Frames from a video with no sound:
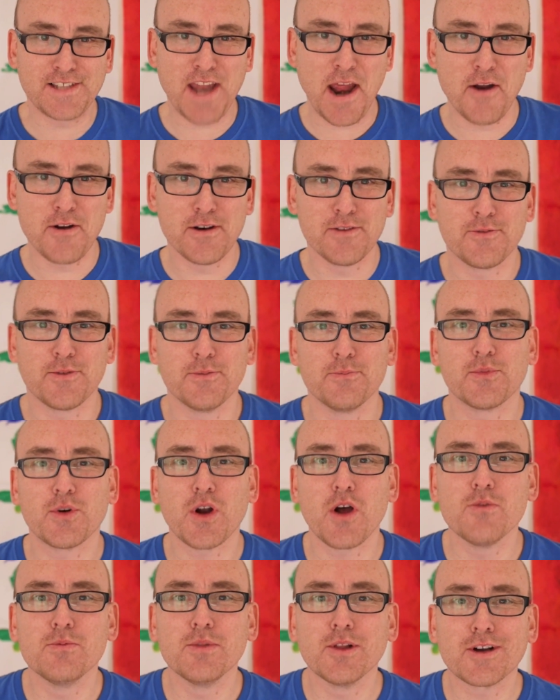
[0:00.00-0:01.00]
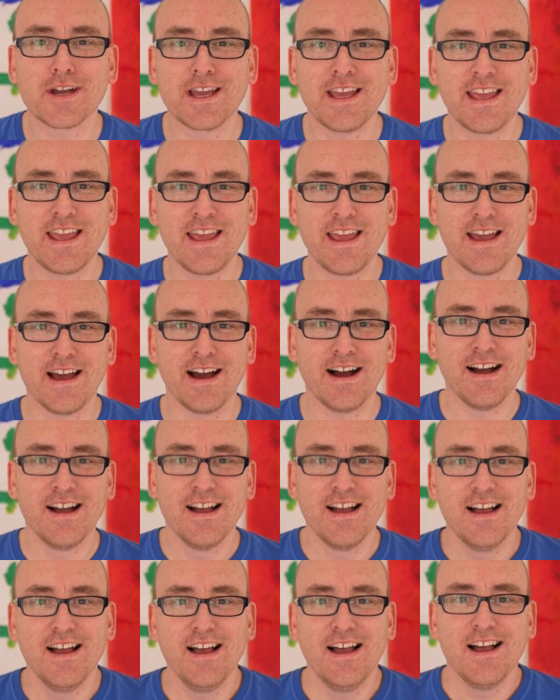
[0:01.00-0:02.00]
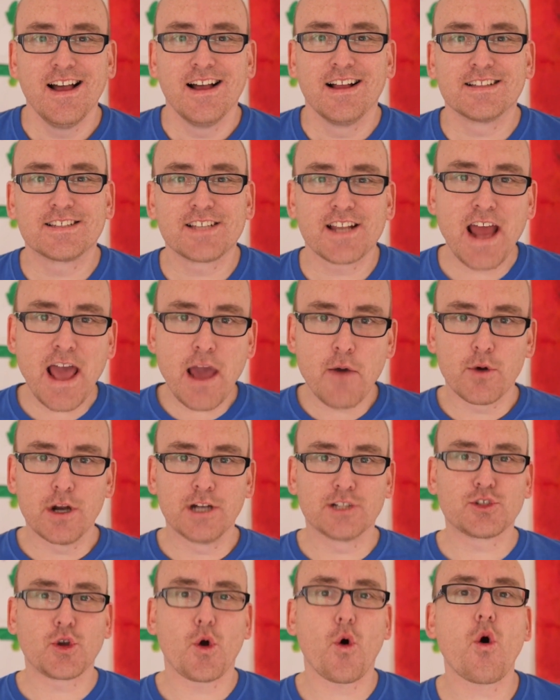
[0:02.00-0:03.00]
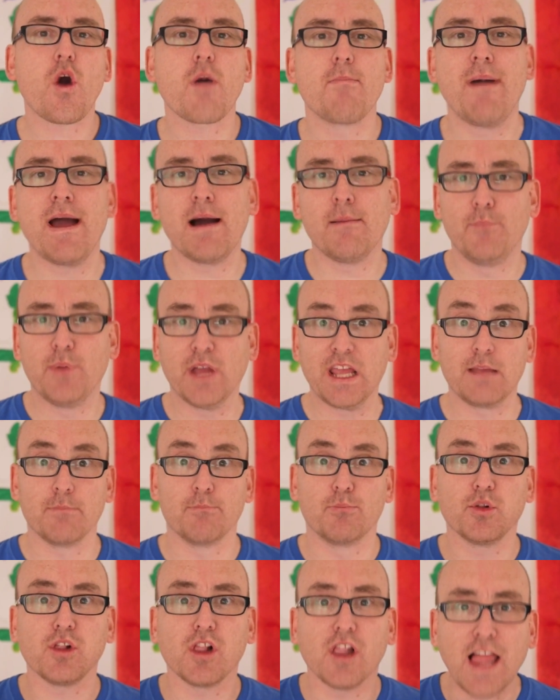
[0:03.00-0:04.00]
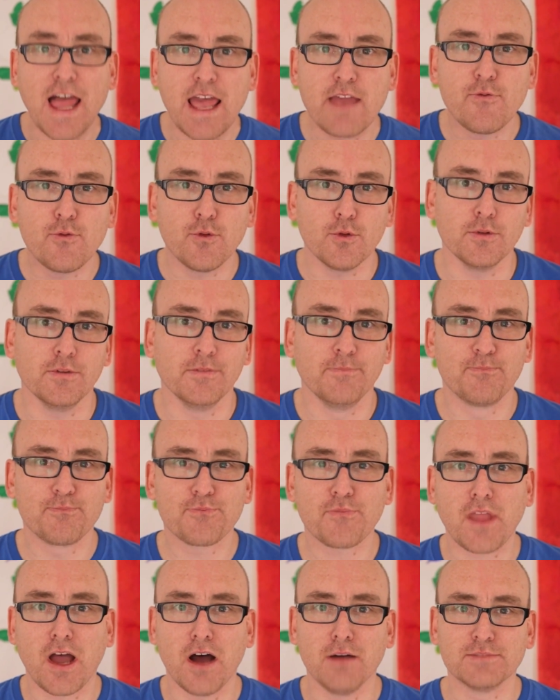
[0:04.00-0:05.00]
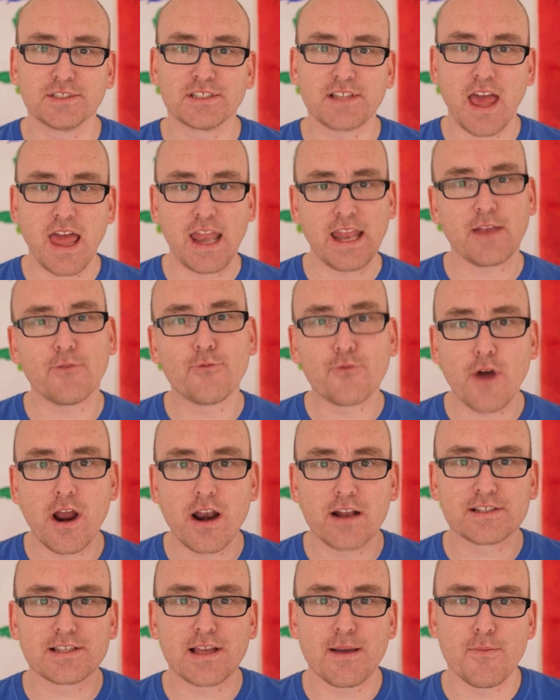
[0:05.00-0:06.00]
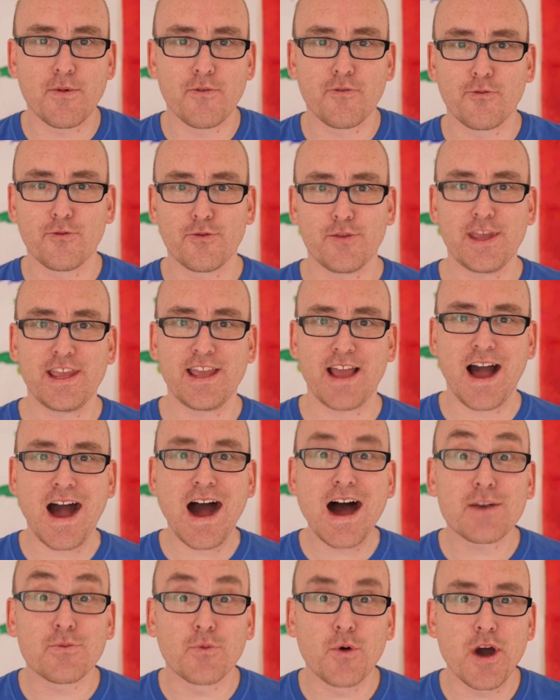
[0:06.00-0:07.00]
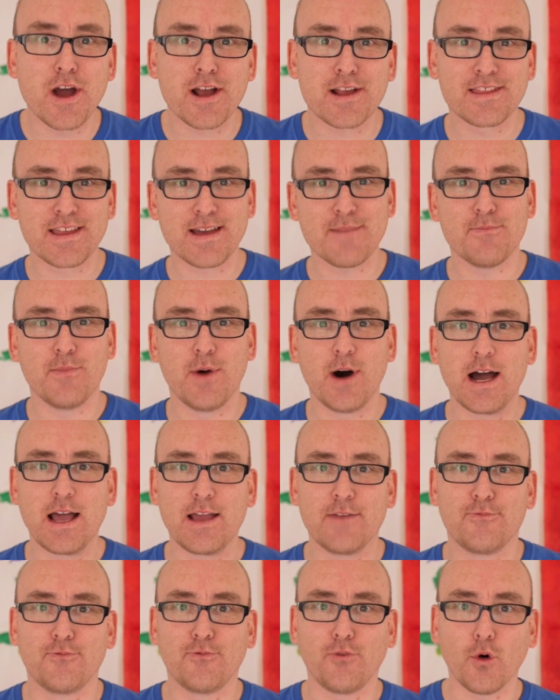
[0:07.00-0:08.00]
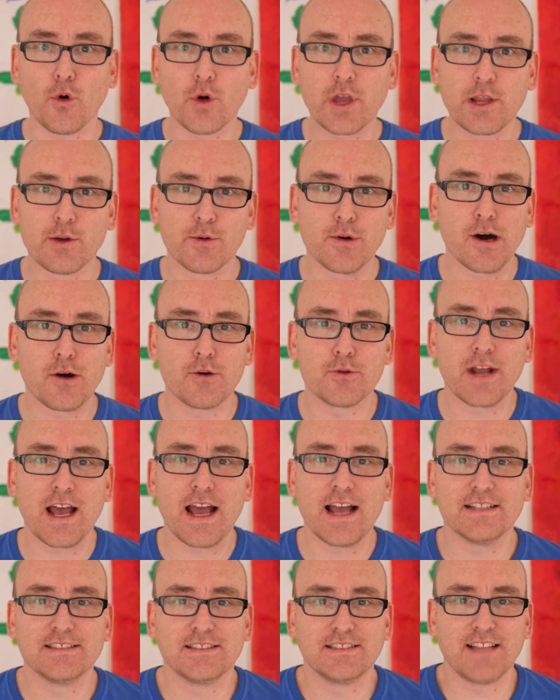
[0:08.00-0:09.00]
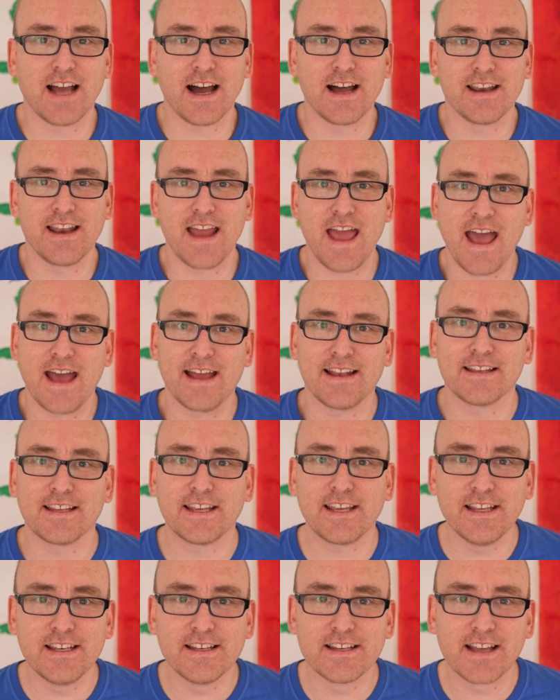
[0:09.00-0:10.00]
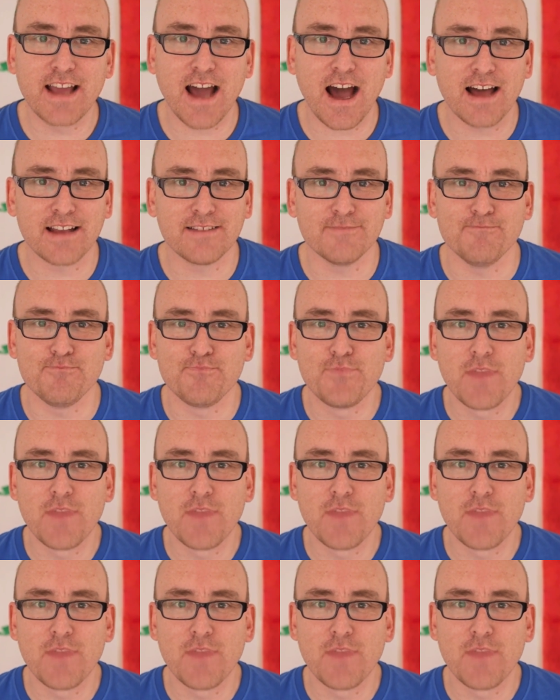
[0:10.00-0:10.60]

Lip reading: Darren from ProBlogger here. Today I want to talk about being playful. I'm standing in front of some of the artwork that my four-year-old has done at kindergarten.